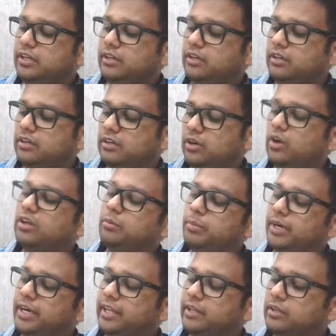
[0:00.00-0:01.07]
on a
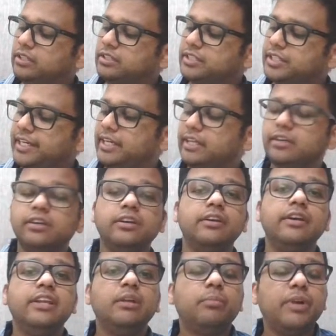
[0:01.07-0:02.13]
particular street,
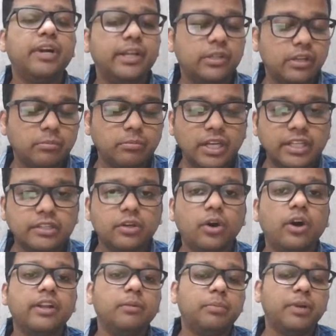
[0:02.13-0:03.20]
in a particular month
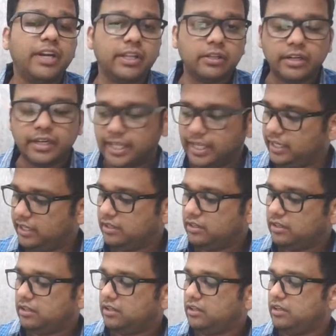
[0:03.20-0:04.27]
or in a particular day.
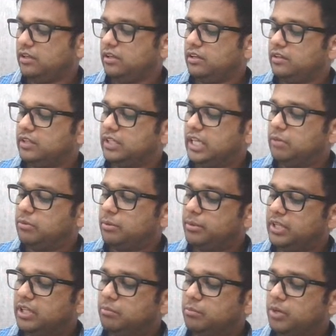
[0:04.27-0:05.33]
Then maybe
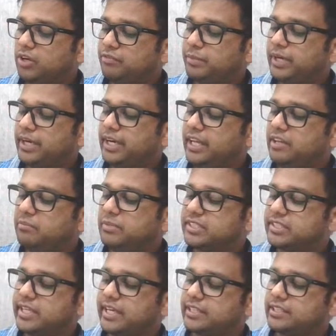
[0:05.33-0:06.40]
number of printing
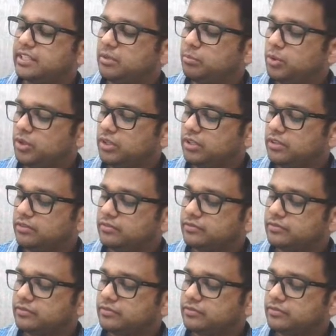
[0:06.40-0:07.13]
mistakes in a book,